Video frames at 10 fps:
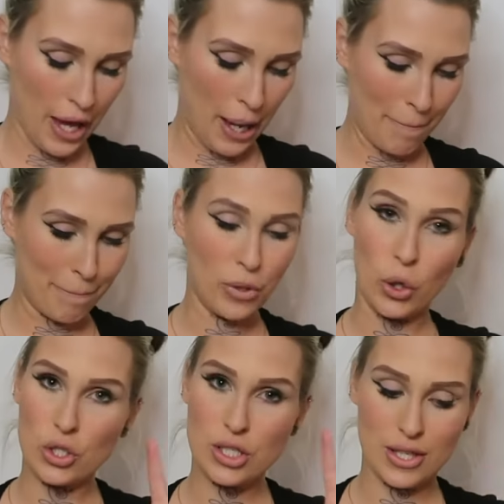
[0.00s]

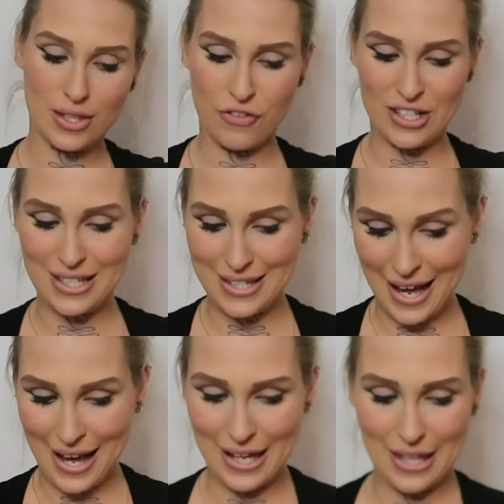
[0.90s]
But for
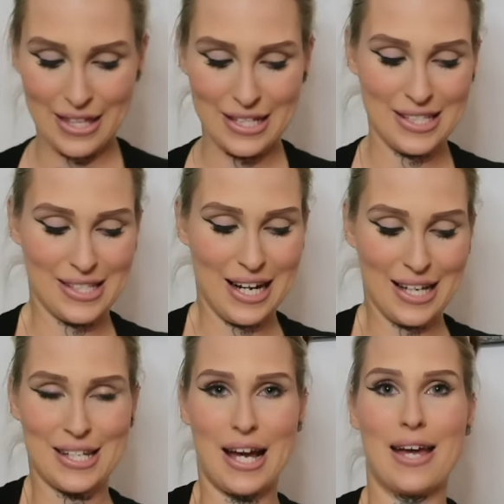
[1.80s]
today, this is the
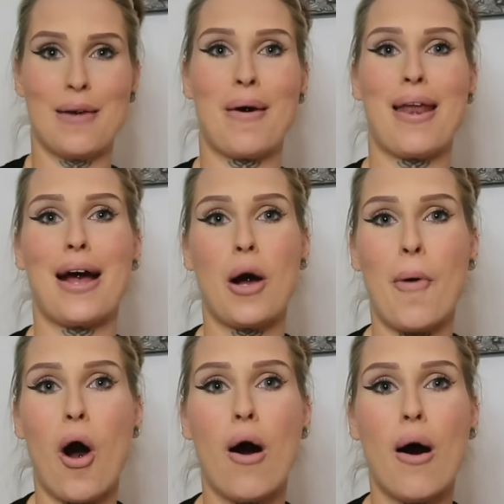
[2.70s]
last item, and I am
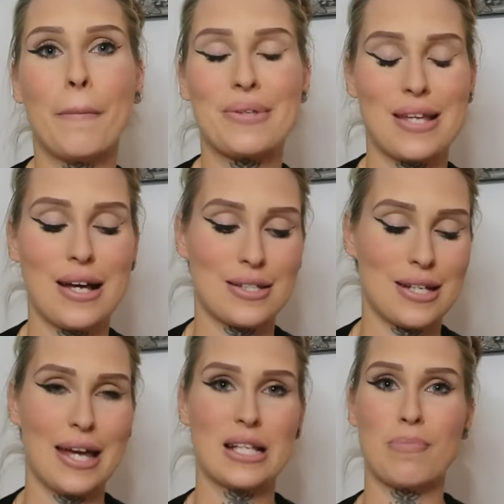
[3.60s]
obsessed.
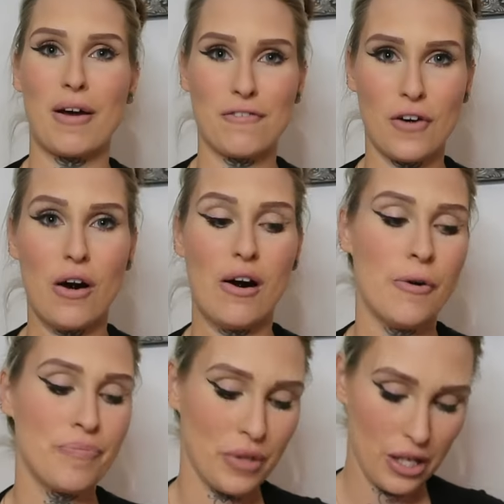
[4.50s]
It is by
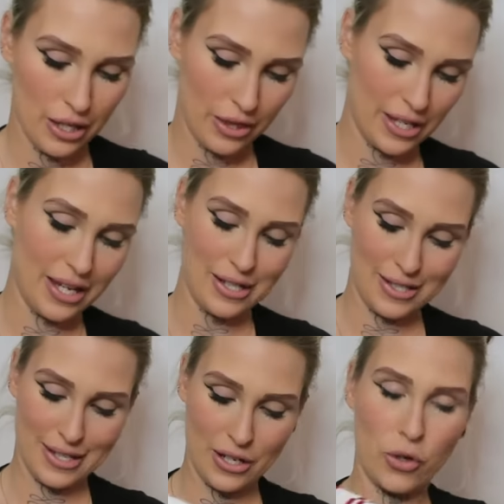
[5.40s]
far the
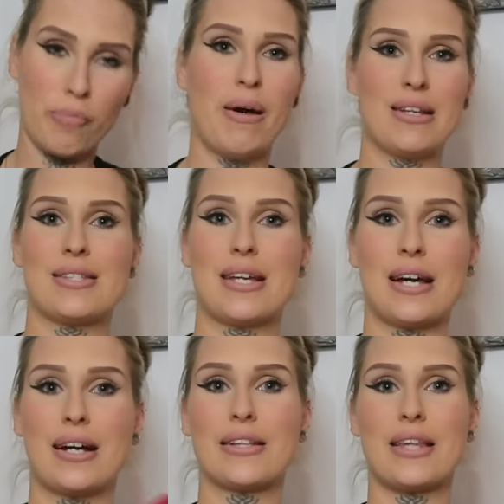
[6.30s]
single best
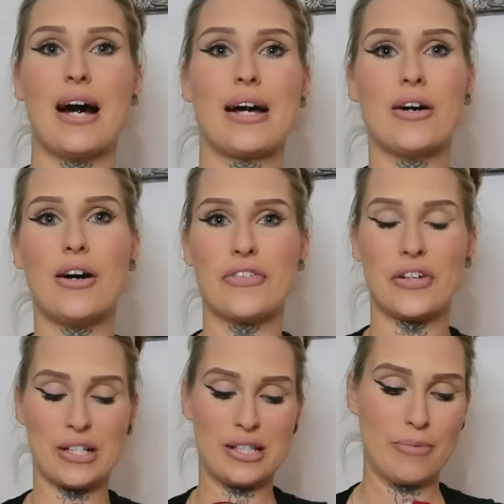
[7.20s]
thing that I got for
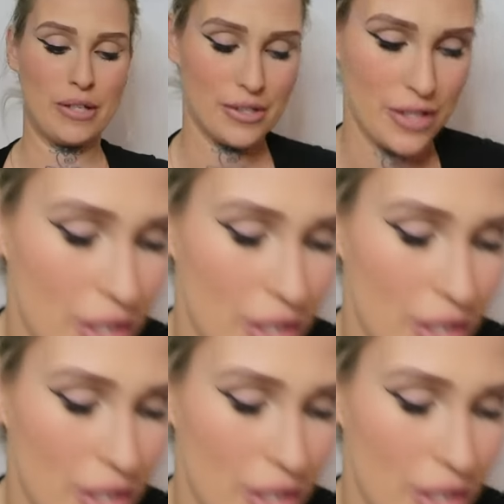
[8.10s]
Christmas